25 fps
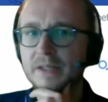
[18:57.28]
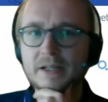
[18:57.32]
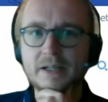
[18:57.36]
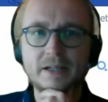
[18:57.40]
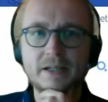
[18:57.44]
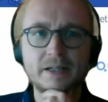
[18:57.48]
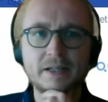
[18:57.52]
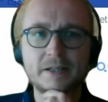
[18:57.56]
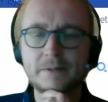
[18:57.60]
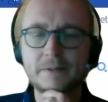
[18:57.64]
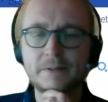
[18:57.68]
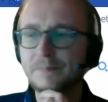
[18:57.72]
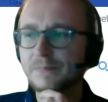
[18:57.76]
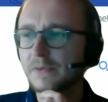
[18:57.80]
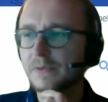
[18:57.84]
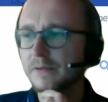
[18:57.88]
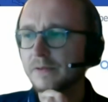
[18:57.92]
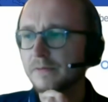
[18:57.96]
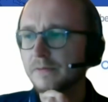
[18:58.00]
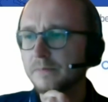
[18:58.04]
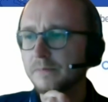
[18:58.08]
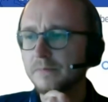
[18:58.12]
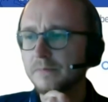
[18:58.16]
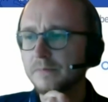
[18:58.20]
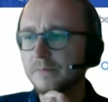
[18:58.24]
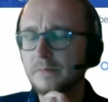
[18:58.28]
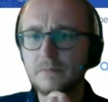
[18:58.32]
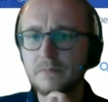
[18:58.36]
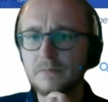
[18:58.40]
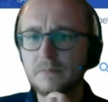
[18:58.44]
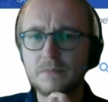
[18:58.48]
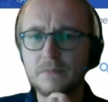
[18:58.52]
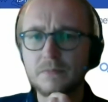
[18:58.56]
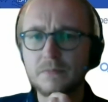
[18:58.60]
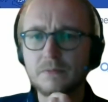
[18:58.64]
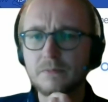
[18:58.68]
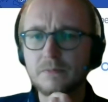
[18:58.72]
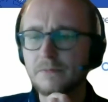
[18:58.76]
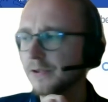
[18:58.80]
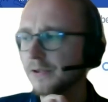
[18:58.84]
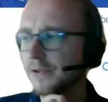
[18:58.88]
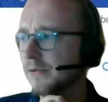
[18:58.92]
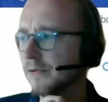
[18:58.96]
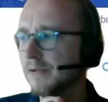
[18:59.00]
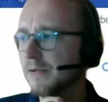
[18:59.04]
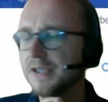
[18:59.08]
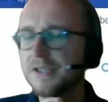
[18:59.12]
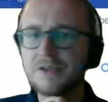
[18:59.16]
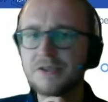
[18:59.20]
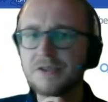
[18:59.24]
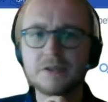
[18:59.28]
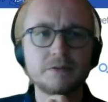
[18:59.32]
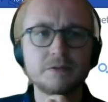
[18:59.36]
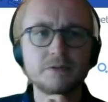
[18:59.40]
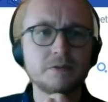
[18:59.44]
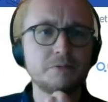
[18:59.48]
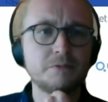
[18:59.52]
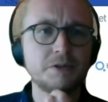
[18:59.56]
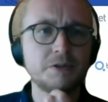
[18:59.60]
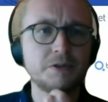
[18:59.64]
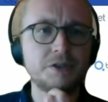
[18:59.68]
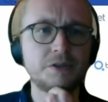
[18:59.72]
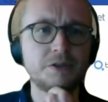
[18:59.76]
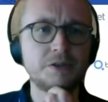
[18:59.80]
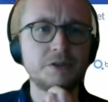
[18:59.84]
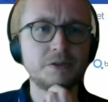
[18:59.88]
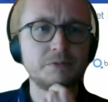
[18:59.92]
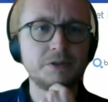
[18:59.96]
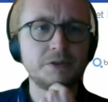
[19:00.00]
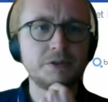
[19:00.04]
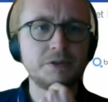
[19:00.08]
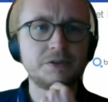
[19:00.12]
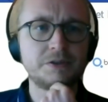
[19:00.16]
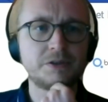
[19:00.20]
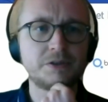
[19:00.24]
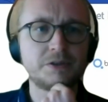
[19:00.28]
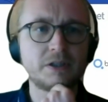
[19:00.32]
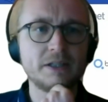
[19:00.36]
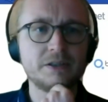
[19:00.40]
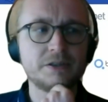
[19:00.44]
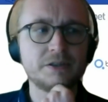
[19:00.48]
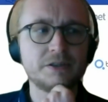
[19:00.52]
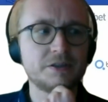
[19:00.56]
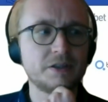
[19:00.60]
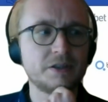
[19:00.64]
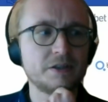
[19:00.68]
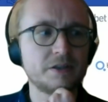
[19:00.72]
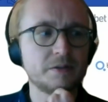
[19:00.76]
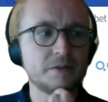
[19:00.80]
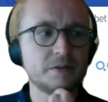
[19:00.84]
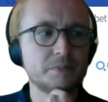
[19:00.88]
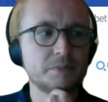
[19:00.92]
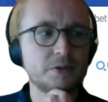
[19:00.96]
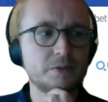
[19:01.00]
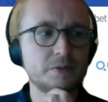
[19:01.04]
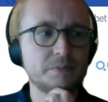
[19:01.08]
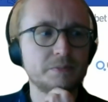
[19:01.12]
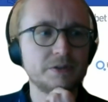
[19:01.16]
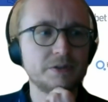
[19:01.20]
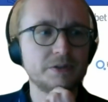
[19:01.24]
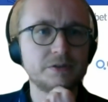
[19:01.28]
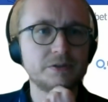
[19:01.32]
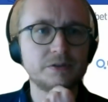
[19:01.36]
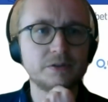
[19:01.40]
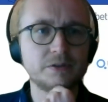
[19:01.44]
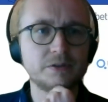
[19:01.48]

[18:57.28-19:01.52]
Um, first question: Which which scanners at the moment